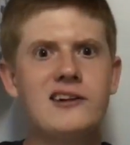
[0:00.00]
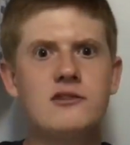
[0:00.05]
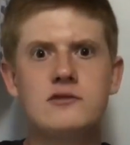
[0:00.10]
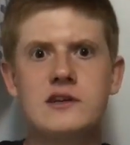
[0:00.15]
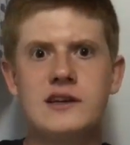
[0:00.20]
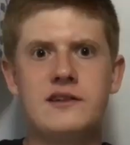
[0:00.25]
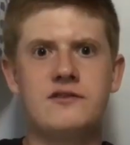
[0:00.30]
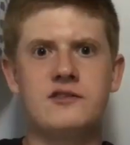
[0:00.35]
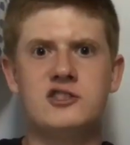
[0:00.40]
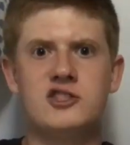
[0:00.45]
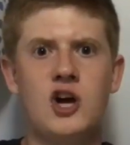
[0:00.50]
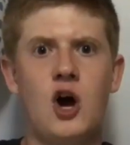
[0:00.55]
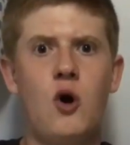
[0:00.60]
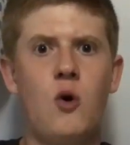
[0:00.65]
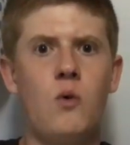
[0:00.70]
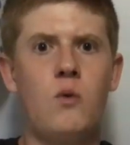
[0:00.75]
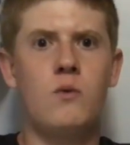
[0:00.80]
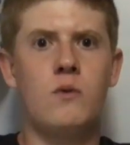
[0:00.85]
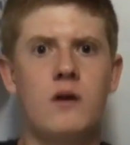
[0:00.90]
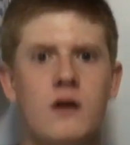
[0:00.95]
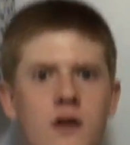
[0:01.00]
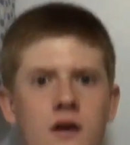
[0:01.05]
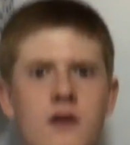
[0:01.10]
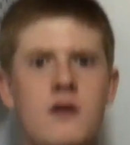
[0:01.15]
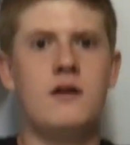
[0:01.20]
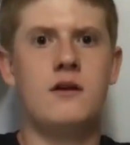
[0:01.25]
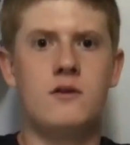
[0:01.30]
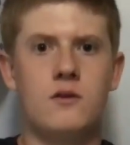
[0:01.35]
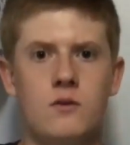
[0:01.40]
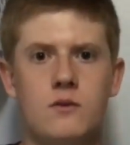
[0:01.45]
don't even know
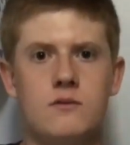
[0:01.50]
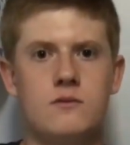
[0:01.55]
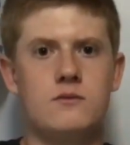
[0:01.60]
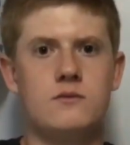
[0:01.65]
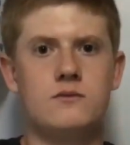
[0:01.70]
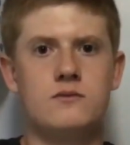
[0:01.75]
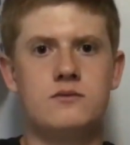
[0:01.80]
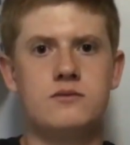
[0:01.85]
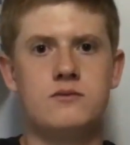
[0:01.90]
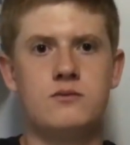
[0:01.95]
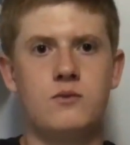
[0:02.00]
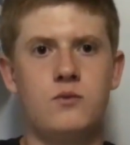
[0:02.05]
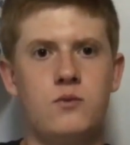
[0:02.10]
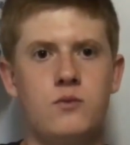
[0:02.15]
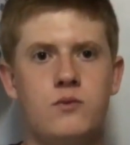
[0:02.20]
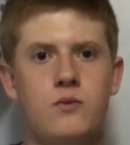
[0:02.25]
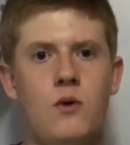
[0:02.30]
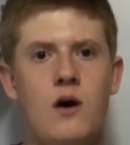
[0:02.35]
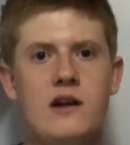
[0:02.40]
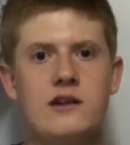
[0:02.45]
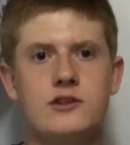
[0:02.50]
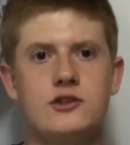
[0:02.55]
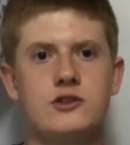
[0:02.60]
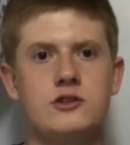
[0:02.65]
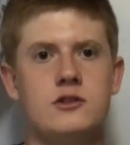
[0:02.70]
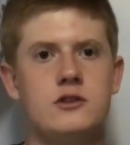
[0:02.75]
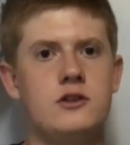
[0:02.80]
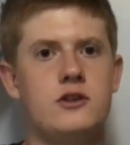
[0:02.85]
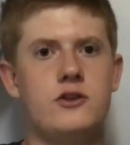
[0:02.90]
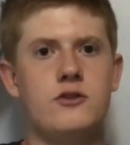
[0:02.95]
what
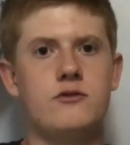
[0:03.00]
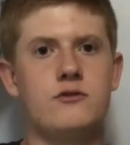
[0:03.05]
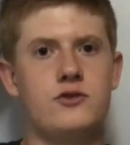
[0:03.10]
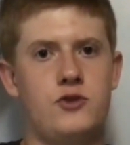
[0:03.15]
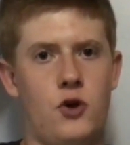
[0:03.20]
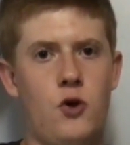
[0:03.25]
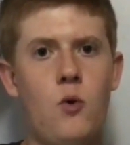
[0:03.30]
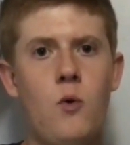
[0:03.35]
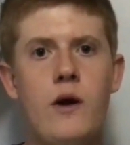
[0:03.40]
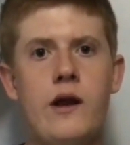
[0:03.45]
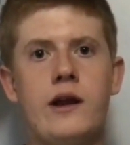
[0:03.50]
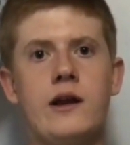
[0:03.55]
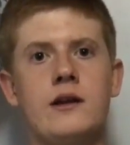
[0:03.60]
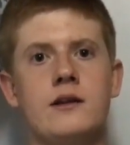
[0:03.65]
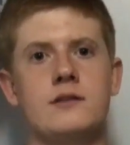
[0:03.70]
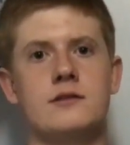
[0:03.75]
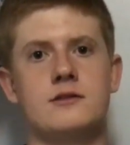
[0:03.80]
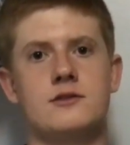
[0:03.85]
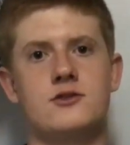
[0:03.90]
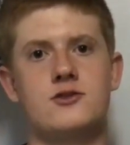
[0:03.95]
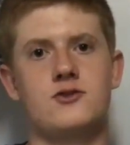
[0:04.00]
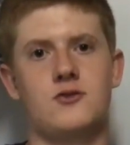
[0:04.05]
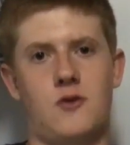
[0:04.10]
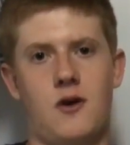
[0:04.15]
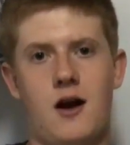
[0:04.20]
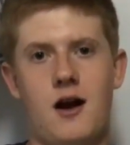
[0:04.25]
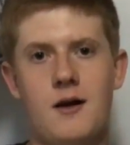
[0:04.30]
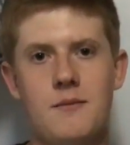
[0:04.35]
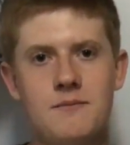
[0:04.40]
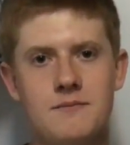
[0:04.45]
you're doing,
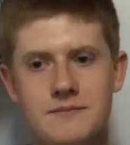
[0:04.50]
scrub.